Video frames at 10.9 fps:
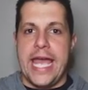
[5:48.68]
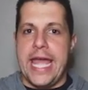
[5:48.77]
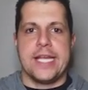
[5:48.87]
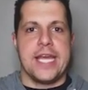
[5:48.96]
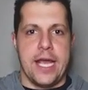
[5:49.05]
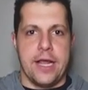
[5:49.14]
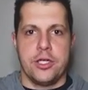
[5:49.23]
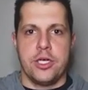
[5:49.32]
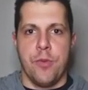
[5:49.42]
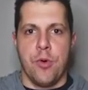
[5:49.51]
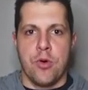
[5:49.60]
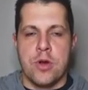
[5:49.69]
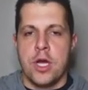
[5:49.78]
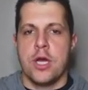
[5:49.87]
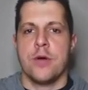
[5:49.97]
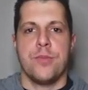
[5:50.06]
And Kalen DeBoer
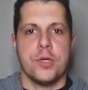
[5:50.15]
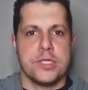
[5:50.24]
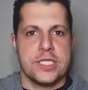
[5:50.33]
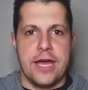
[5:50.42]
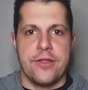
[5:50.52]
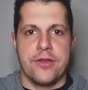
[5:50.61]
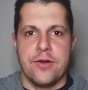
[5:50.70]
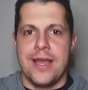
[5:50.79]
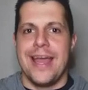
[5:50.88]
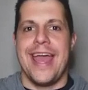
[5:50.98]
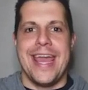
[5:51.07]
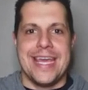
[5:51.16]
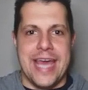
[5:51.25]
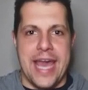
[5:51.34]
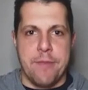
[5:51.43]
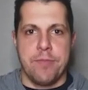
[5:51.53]
put together a
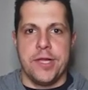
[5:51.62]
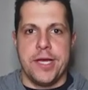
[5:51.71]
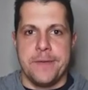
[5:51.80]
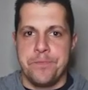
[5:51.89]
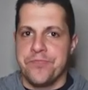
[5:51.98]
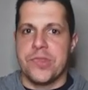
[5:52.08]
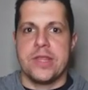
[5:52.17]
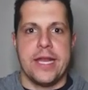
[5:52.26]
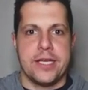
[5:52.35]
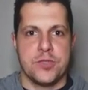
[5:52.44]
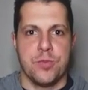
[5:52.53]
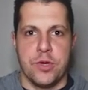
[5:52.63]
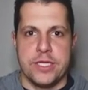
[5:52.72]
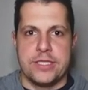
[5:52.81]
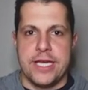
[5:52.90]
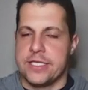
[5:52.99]
game plan that
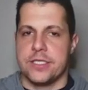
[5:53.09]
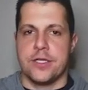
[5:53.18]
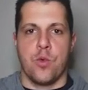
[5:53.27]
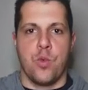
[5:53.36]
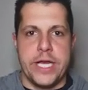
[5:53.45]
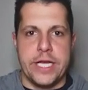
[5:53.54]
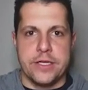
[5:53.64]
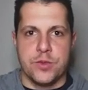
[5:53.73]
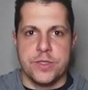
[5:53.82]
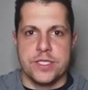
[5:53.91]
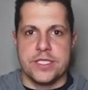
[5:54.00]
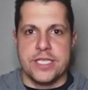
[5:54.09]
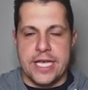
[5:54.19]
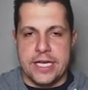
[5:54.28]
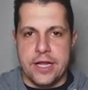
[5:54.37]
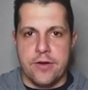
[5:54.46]
exploited Texas. Their weakness was the
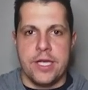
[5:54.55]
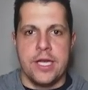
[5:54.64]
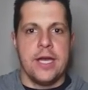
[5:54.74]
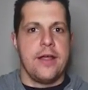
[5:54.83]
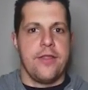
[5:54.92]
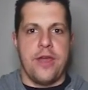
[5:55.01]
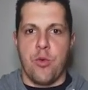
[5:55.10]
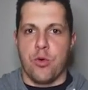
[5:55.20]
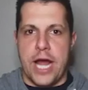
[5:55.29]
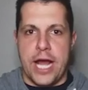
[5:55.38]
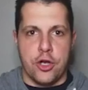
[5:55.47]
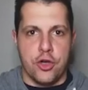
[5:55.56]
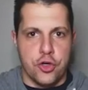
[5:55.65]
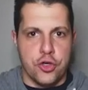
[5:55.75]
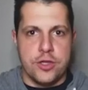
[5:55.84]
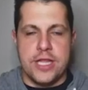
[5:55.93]
secondary. They were not
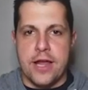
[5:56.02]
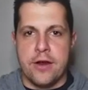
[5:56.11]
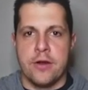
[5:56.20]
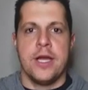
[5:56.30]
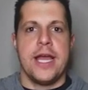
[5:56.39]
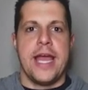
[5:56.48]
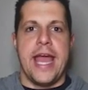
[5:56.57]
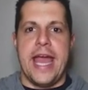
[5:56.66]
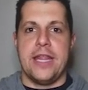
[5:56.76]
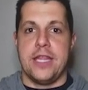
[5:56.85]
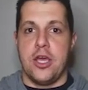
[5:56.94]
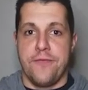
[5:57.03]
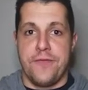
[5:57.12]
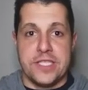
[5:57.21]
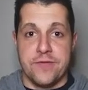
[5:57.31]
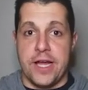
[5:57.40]
good there. And the
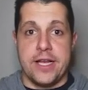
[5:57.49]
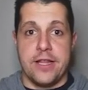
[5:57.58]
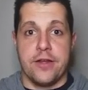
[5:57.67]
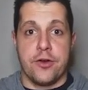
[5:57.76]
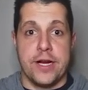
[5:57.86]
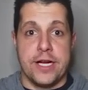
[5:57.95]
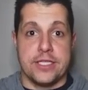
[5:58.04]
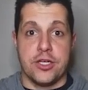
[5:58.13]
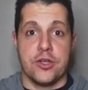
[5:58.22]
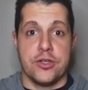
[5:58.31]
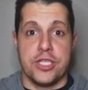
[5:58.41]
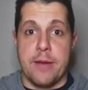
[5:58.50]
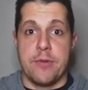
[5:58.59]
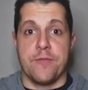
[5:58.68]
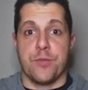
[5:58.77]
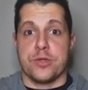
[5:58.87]
offensive line, to their credit, did a good
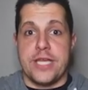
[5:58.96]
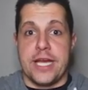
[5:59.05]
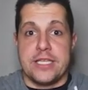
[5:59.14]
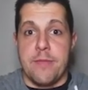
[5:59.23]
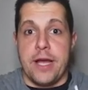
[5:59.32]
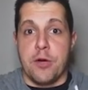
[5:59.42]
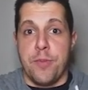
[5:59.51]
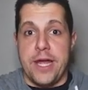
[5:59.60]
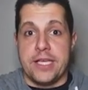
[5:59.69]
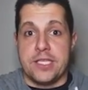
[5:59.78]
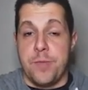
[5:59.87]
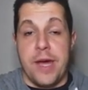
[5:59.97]
job of protecting Michael Penix.